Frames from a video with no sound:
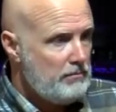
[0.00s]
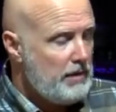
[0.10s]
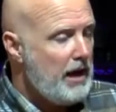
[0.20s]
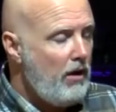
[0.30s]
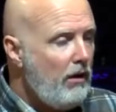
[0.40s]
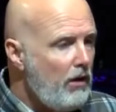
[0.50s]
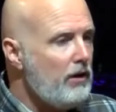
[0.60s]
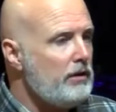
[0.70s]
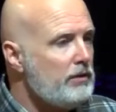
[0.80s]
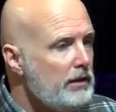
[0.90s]
My
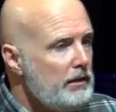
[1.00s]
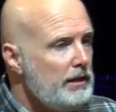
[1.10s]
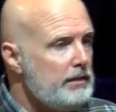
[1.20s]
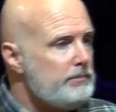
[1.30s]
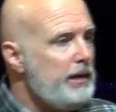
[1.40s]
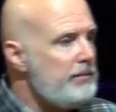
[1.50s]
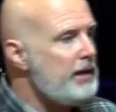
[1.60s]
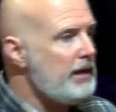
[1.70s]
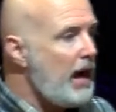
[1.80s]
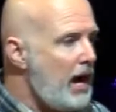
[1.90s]
heart is
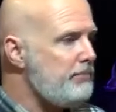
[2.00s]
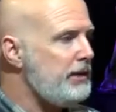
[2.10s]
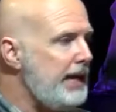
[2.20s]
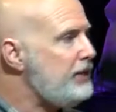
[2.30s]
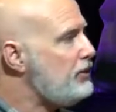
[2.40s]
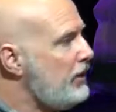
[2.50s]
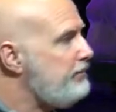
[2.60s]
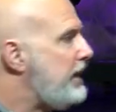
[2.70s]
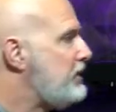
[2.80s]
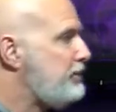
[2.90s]
maybe a combination
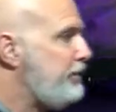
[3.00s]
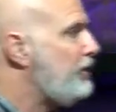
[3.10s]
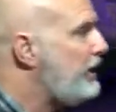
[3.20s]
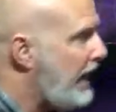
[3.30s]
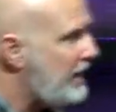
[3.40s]
of my spirit